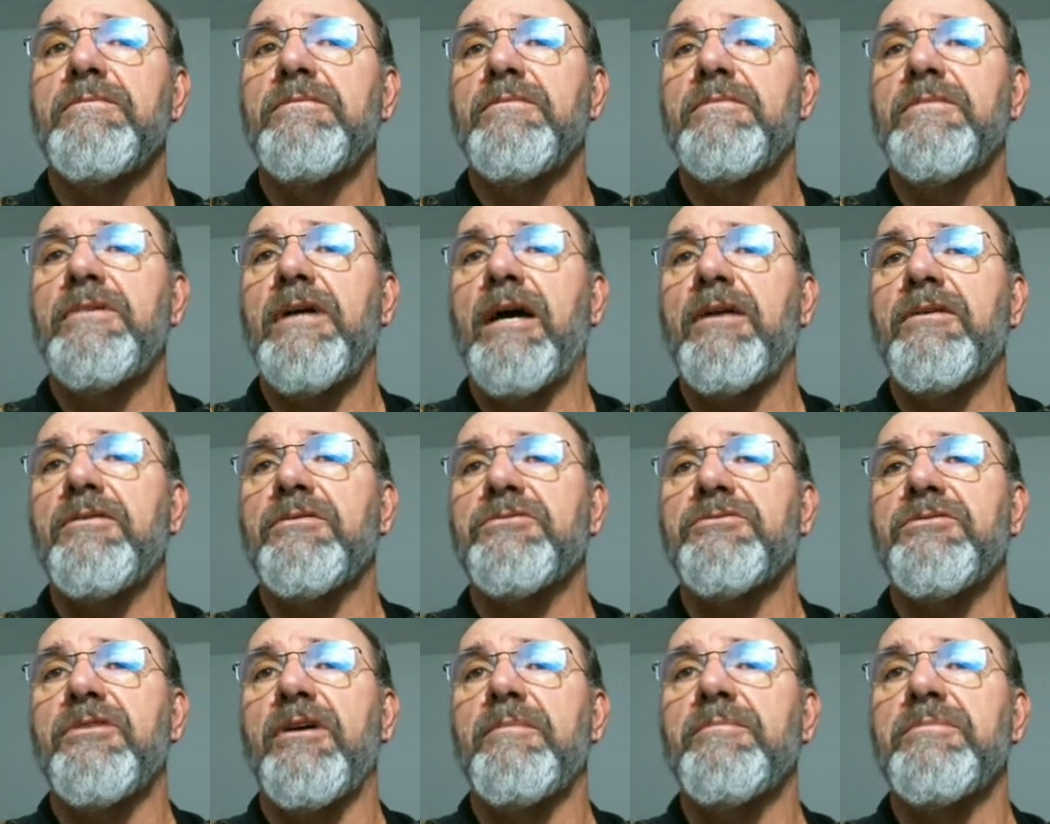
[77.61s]
Donald
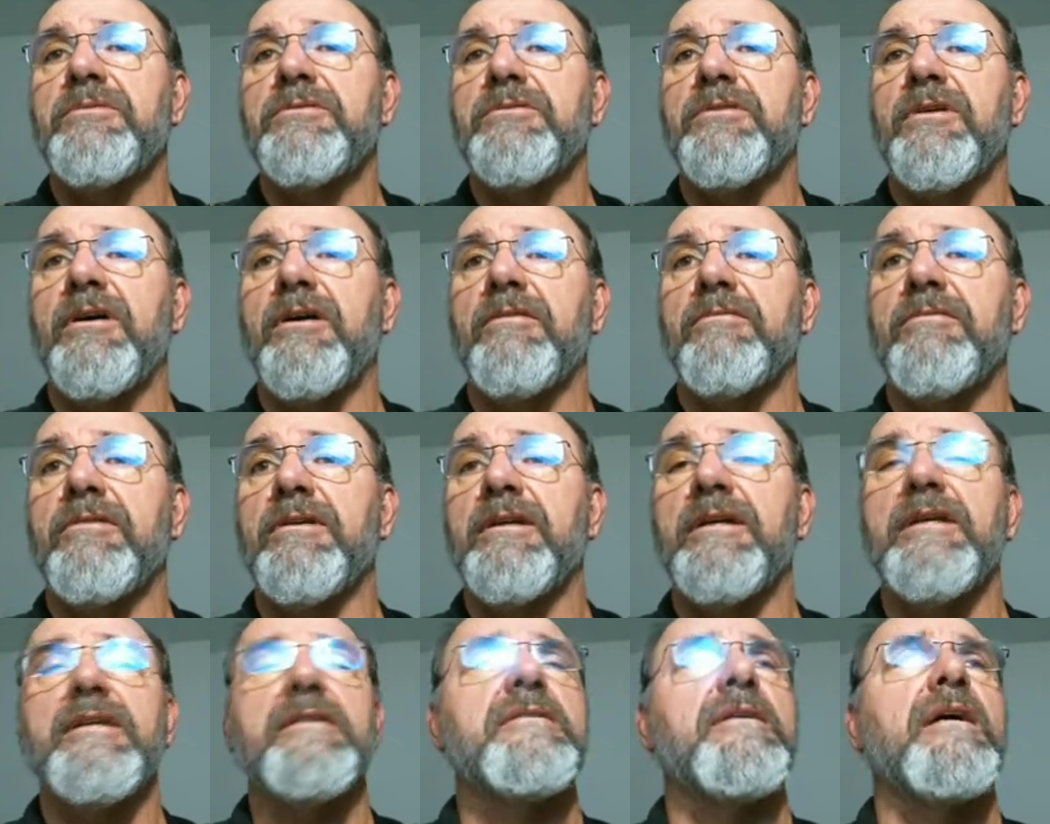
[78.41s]
Trump's
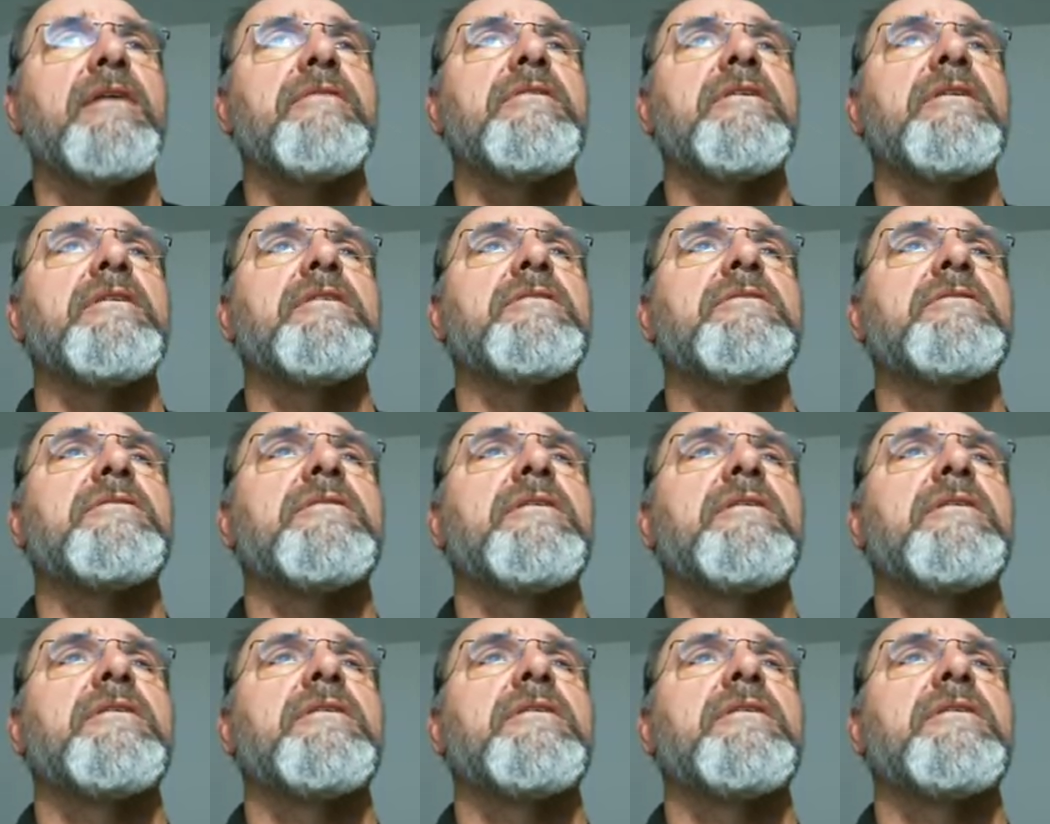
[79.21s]
release of his